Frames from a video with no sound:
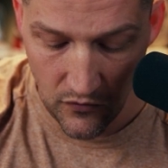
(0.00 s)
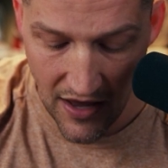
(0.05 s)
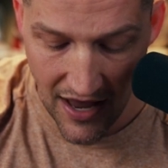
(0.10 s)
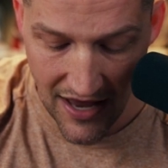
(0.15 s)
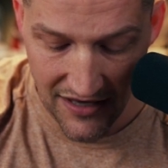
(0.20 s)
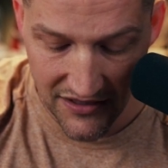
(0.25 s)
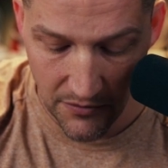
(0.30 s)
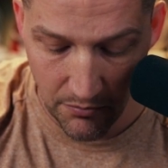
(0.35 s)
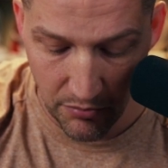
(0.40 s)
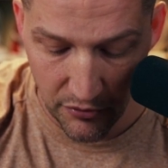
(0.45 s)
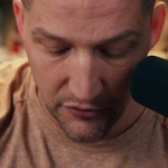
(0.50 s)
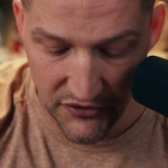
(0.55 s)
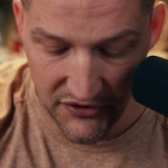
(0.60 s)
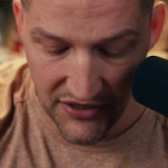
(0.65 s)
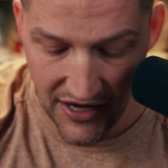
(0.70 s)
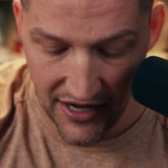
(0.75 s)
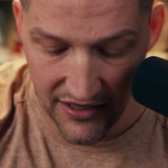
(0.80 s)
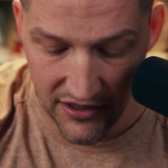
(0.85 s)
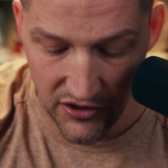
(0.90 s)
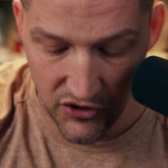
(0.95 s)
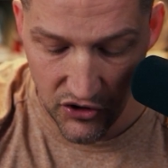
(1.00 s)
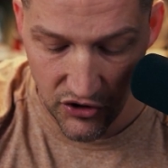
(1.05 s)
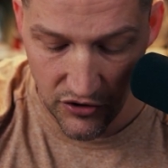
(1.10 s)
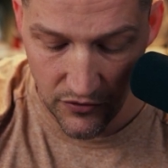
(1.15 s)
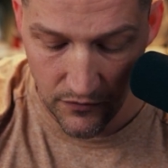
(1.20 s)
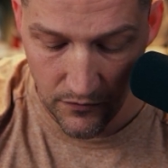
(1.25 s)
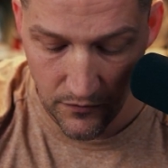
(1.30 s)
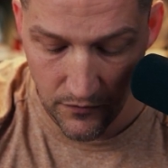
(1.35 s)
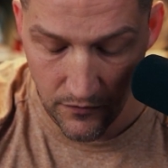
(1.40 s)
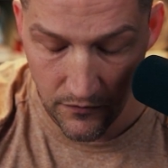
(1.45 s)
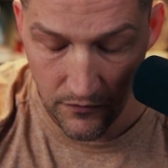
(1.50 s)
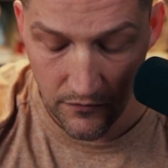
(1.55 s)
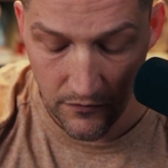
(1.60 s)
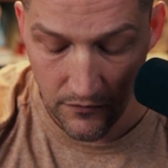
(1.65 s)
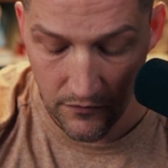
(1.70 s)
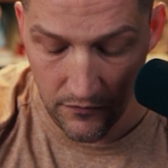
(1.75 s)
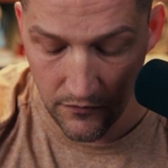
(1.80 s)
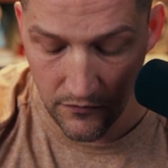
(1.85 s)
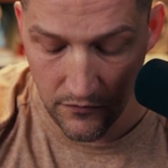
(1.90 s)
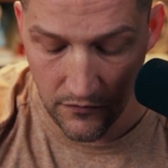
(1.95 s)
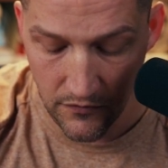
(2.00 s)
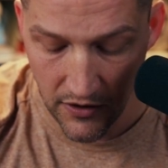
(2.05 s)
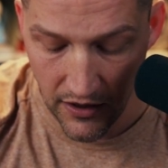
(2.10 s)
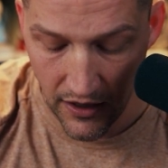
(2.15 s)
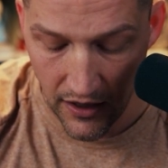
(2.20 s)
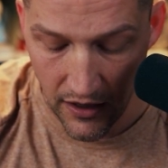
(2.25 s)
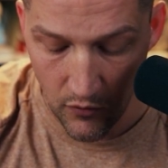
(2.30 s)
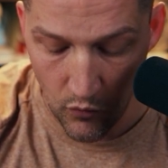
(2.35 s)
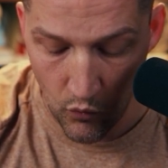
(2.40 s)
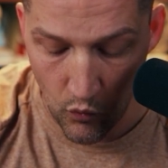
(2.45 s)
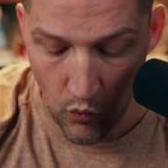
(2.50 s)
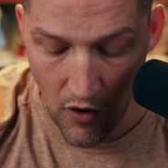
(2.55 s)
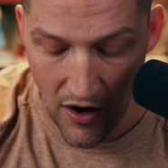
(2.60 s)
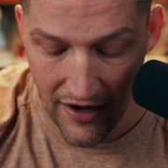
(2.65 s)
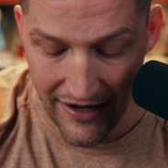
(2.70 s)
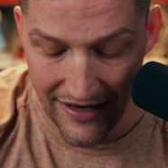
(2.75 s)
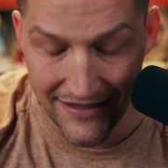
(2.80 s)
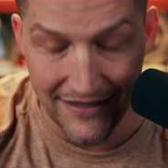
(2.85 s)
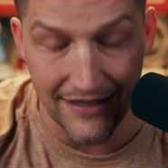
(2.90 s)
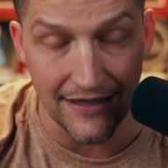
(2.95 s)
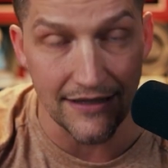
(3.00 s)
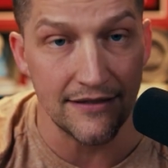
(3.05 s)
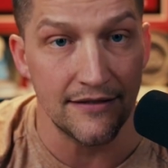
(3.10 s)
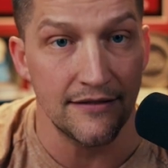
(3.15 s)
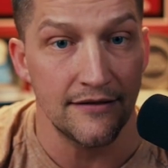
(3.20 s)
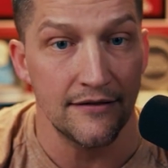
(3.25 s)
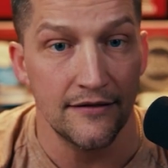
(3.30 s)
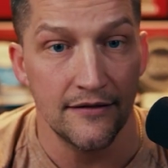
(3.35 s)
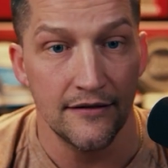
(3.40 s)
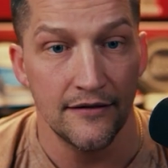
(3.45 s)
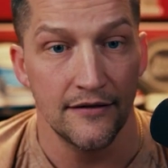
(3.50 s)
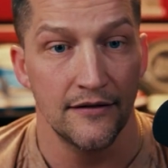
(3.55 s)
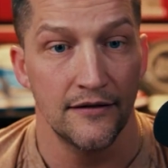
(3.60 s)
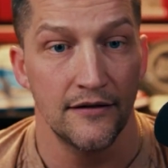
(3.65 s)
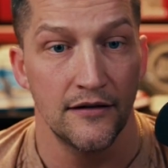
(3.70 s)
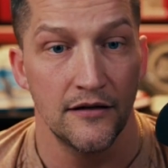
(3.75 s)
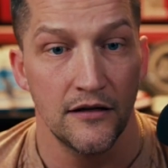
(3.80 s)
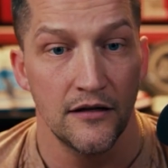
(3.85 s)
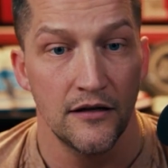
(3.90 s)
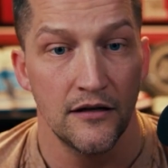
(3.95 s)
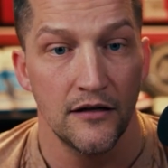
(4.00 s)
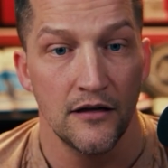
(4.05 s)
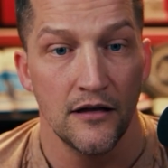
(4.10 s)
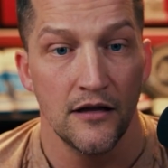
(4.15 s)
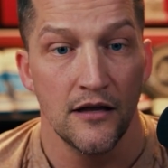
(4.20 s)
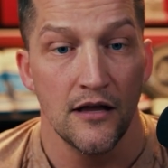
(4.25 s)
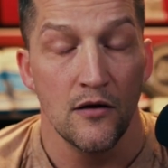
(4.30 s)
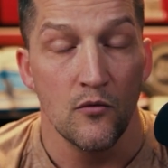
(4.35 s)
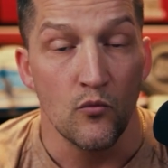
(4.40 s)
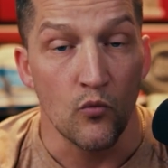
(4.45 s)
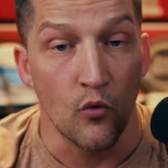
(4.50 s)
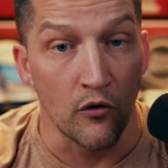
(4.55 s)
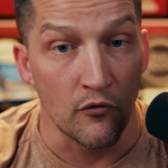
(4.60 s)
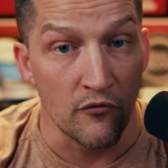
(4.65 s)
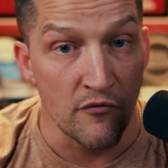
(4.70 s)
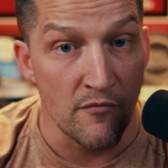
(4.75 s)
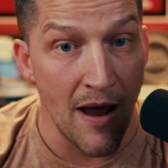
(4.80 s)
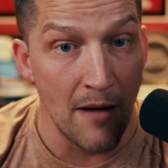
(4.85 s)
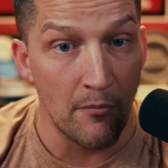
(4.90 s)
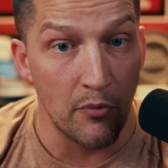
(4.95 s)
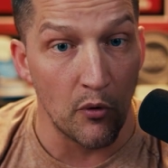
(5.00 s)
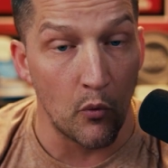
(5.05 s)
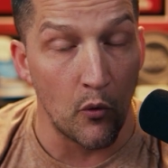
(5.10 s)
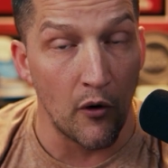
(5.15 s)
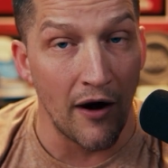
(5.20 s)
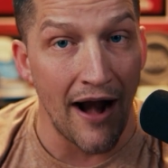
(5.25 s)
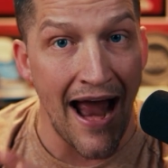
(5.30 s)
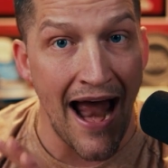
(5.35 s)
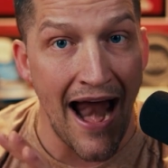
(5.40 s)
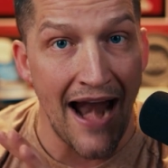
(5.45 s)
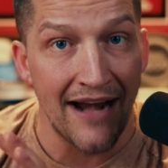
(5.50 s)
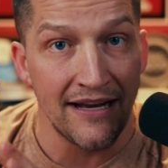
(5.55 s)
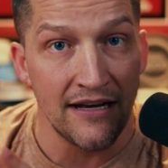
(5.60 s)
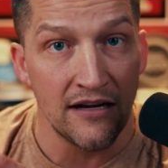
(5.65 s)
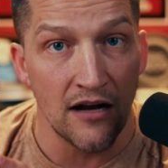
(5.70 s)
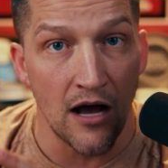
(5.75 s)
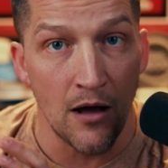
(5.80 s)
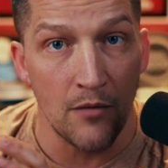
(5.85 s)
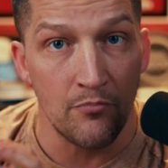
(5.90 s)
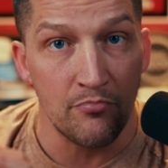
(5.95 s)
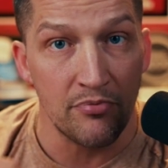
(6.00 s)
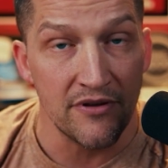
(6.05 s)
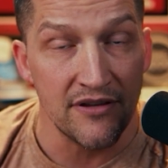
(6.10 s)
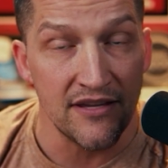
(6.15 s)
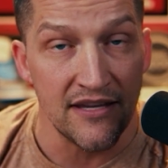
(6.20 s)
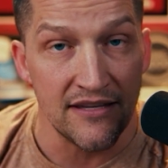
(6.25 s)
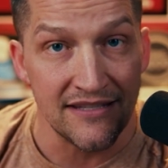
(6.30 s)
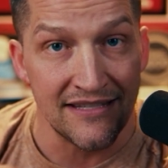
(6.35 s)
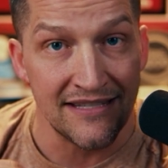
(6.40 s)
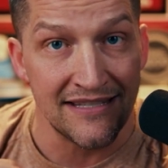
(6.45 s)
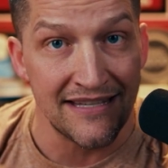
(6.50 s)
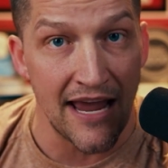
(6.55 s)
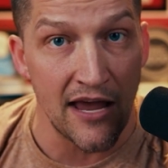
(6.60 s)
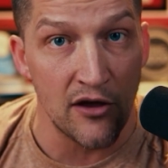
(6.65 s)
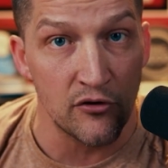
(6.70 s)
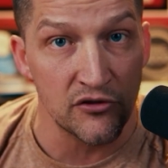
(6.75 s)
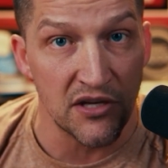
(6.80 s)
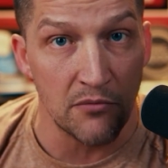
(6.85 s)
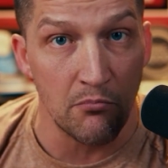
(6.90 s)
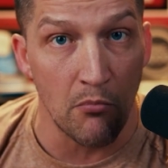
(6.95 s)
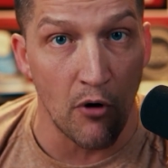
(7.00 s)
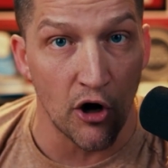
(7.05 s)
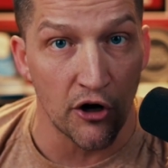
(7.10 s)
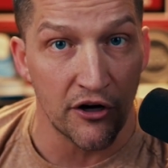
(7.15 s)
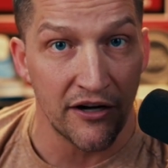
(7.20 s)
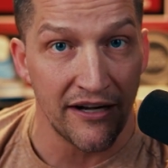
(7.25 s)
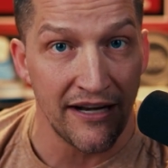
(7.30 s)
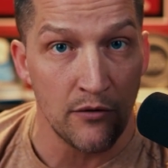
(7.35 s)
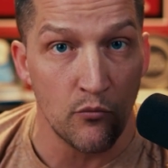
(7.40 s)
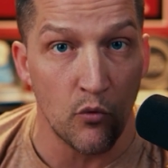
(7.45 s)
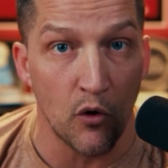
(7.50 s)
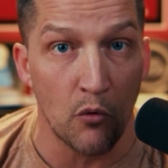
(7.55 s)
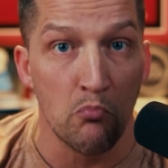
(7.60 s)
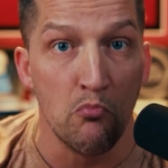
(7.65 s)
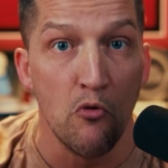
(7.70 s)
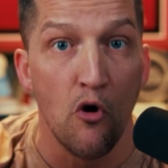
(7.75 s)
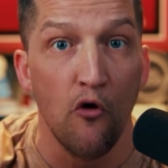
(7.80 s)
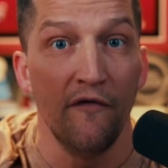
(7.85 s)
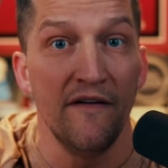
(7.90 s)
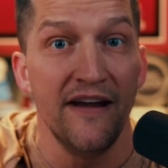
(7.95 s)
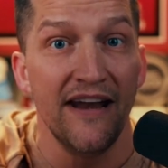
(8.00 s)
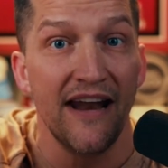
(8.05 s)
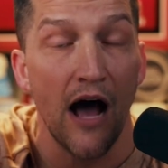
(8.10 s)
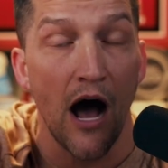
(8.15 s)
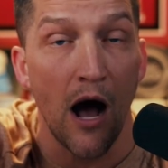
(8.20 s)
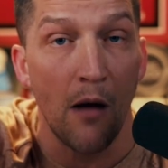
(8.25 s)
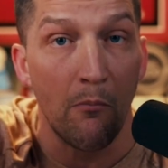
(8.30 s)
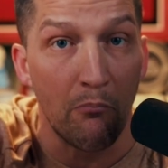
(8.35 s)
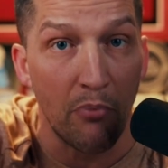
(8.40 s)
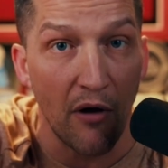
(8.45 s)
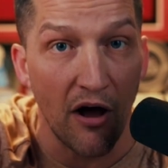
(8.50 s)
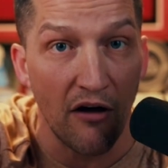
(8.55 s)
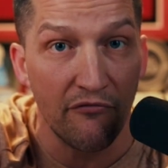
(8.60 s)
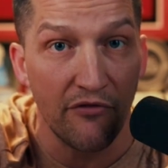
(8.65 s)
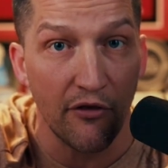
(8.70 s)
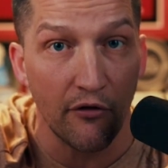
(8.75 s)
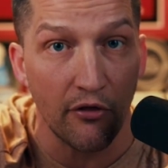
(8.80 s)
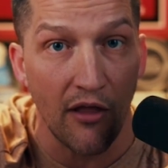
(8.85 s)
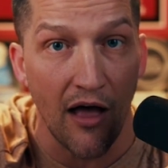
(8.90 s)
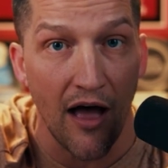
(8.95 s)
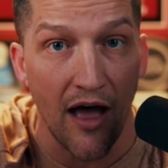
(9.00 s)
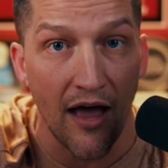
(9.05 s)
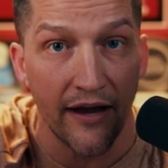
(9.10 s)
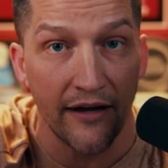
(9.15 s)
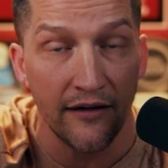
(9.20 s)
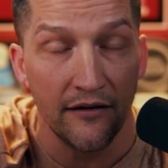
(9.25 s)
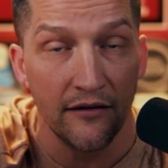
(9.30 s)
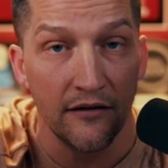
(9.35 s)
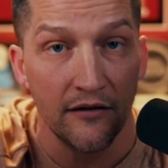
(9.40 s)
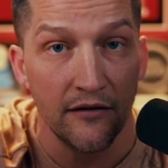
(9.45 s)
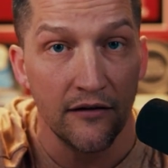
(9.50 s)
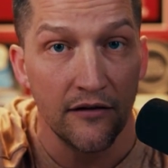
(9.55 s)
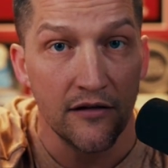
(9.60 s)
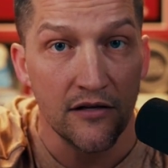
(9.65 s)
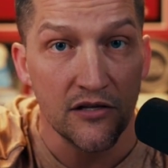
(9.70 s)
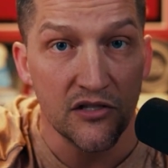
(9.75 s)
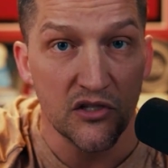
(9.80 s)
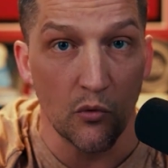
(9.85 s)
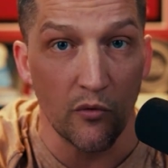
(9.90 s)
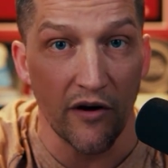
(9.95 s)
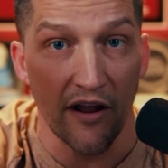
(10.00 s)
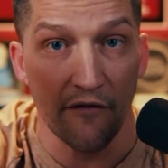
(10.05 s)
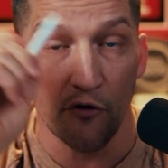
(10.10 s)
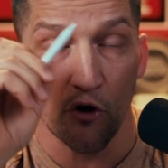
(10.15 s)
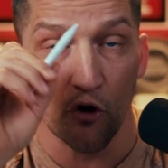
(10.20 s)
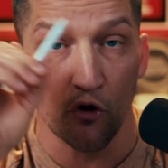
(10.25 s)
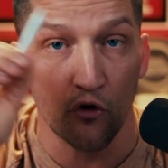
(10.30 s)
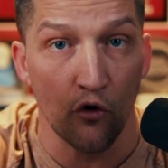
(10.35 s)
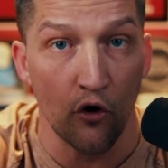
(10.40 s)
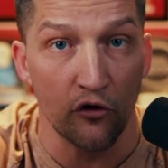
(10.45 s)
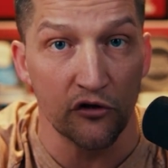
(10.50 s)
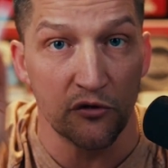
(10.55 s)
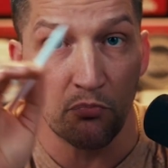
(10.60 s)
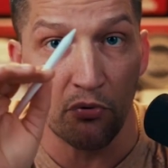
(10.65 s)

as a percentage. Okay. What is it? Well, remember, we're adding up sales and marketing. We're moving it above the line. So whatever your gross